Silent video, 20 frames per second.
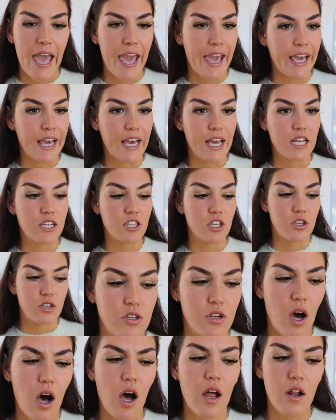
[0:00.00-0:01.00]
and
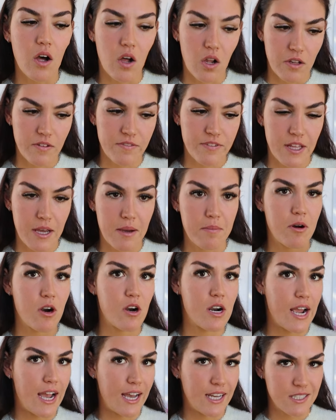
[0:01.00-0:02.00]
not all of them
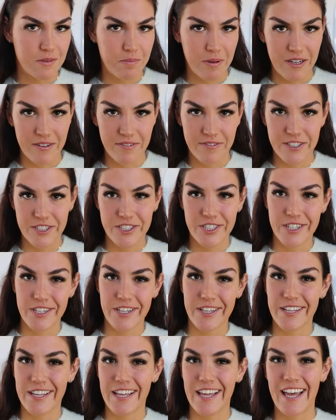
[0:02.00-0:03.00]
are as
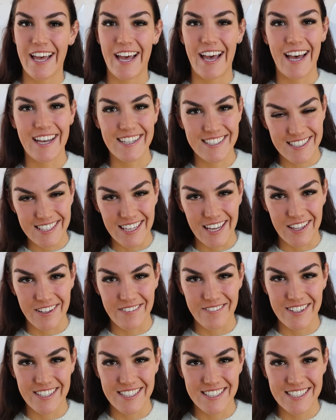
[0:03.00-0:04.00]
beneficial as the
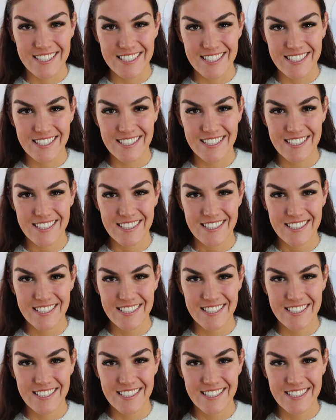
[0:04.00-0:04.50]
other ones.